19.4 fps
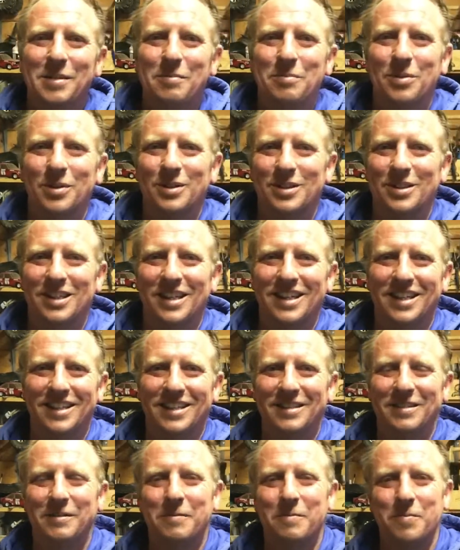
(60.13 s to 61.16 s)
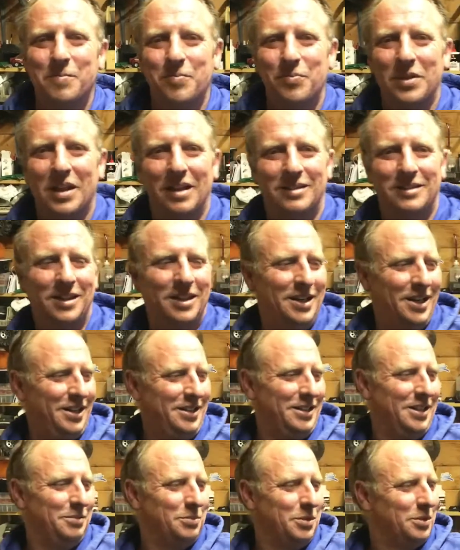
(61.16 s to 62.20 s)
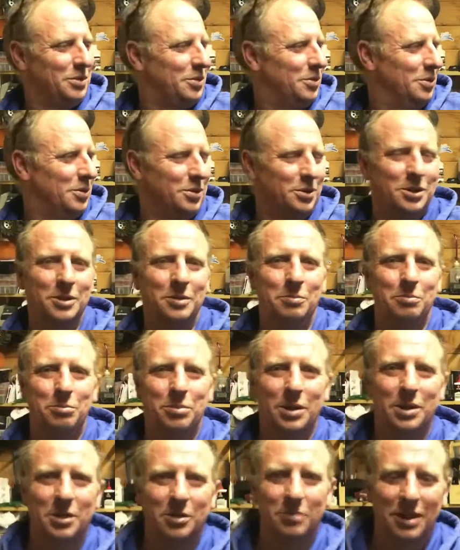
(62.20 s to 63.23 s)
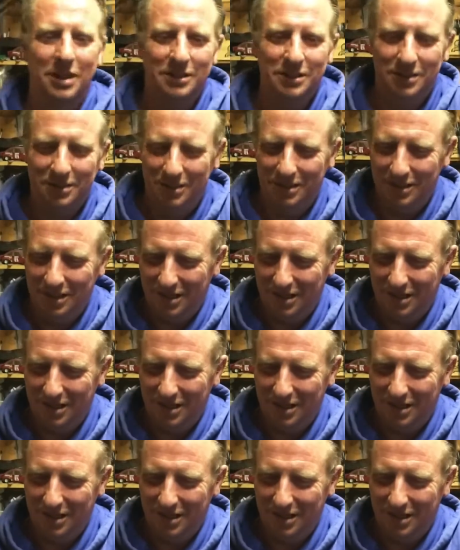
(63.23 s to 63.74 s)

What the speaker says: But tonight I'm just going to do a bit of wrenching